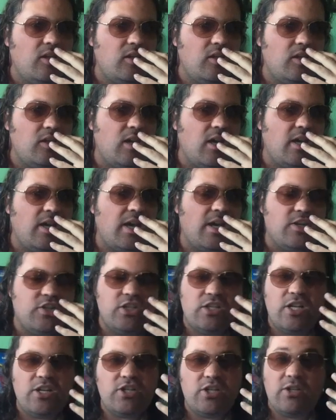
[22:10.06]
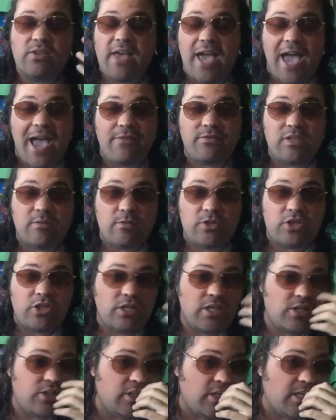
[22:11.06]
Jinichi, you know, the half demon
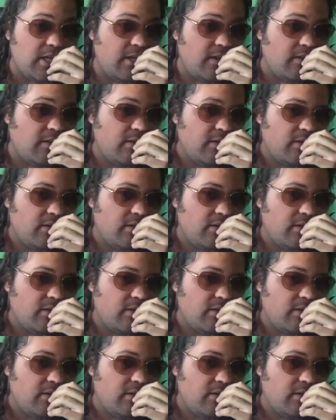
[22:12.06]
Jinichi.